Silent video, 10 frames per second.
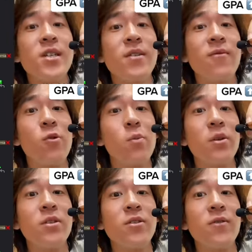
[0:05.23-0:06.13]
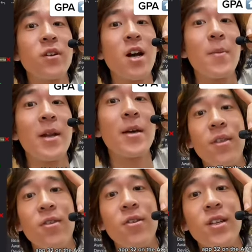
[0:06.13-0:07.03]
and 4.2 for Common App,
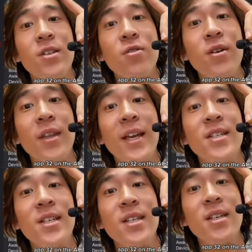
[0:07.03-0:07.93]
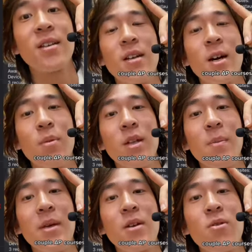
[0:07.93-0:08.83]
32 on the ACT, couple
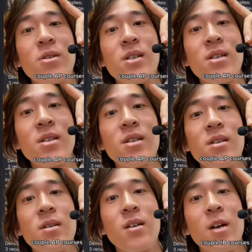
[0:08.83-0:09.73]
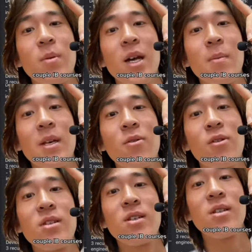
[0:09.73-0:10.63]
AP courses, couple IB
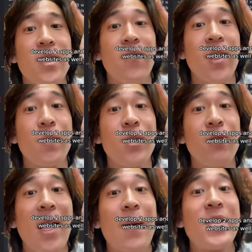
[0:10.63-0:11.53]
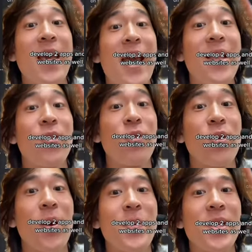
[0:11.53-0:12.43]
courses, developed two apps and three
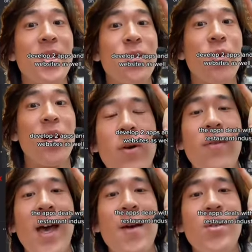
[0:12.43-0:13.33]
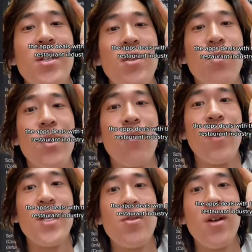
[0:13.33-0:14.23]
websites as well. One of the apps deals with the
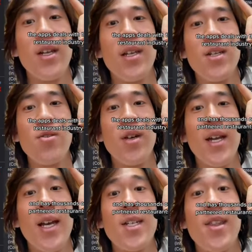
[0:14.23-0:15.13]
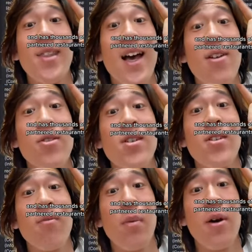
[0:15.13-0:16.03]
restaurant industry and has
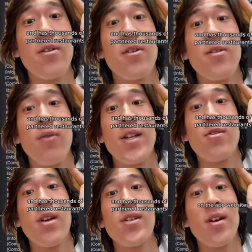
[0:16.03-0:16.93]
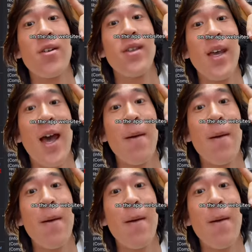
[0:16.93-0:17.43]
thousands of partnered restaurants on the app.